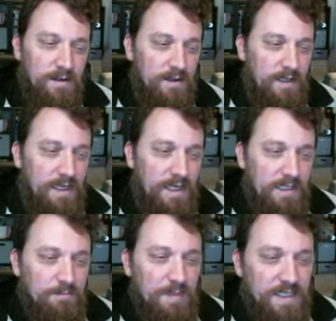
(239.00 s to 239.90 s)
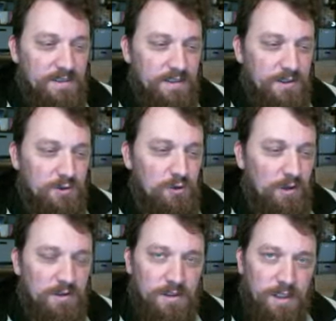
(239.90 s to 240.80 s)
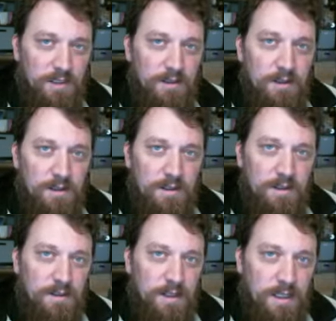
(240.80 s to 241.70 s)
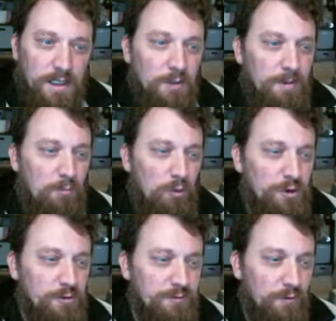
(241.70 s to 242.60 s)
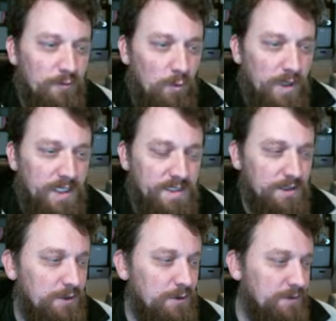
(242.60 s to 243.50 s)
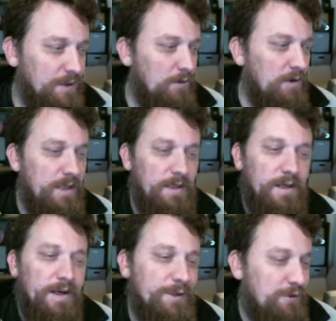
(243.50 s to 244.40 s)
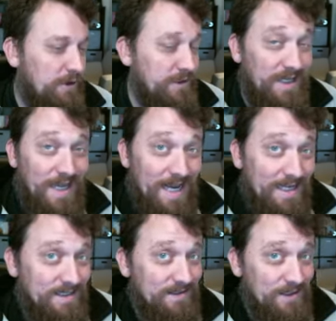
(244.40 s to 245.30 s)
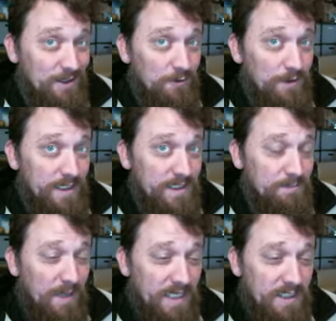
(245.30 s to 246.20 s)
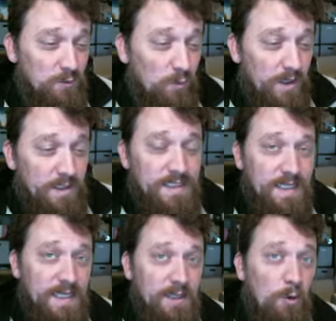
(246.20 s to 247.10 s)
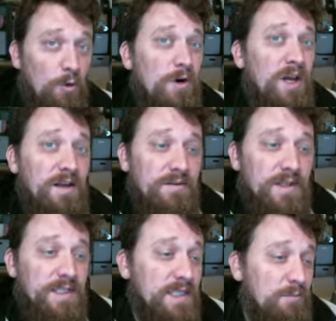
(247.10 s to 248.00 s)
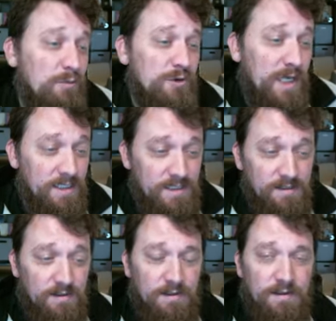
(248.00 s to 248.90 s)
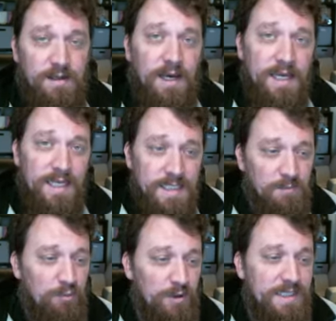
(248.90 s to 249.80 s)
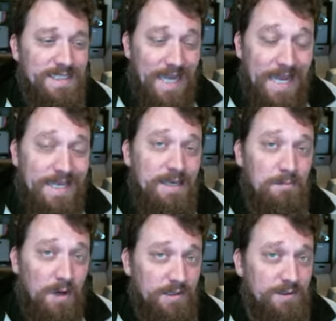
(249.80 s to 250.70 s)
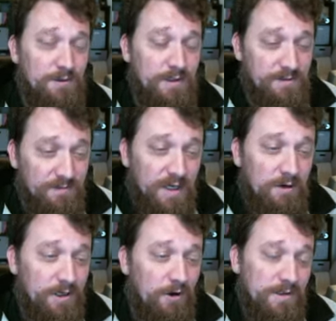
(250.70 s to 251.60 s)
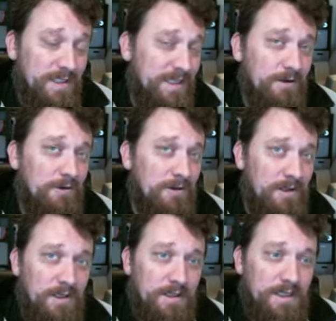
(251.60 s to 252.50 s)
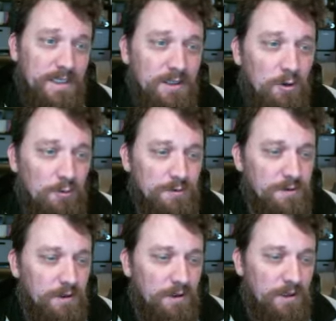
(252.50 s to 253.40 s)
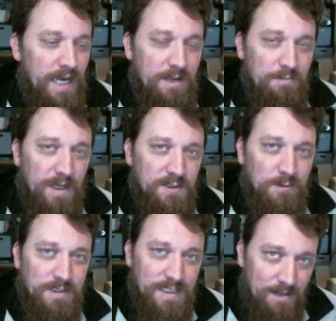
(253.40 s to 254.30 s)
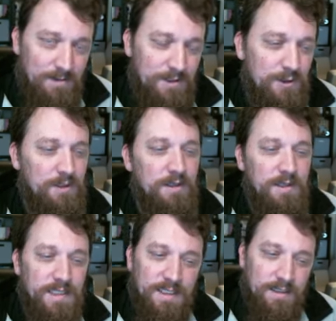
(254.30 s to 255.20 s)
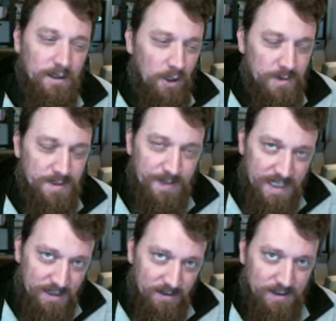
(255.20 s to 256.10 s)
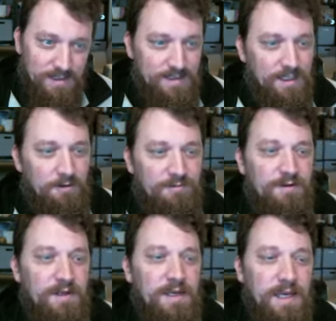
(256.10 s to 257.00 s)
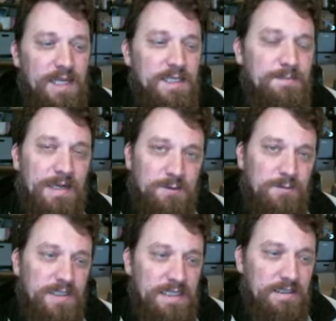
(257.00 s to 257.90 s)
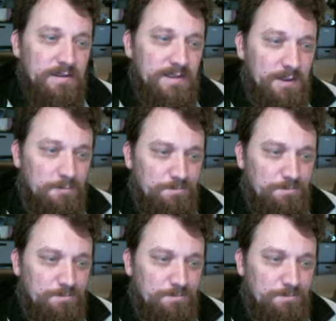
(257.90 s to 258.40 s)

and makes the Troglodon uh, a little bit more useful for what he's going to So uh, Troglodon has, you know, it's minus one to hit Aura that it's going to project. Uh, it is a pretty tanky monster. It's very hard to kill in Koatl's Claw at minus one damage. It's going to always be healing itself, and it's minus one to hit. So